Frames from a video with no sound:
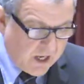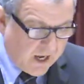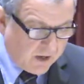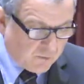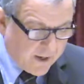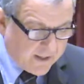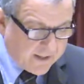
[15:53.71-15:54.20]

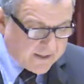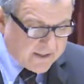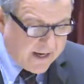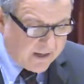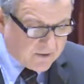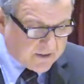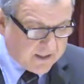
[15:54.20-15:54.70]
And Reading is
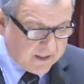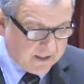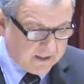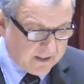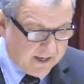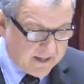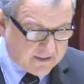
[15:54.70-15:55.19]
now
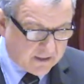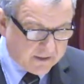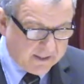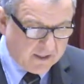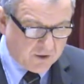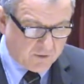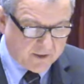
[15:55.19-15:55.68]
seen as a
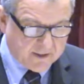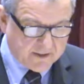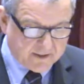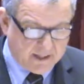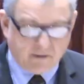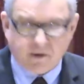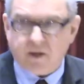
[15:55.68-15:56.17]
leader in
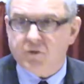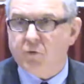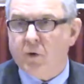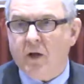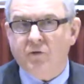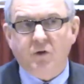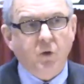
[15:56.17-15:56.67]
this area
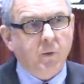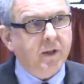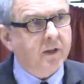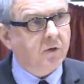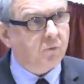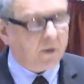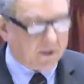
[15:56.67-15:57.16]
throughout the New England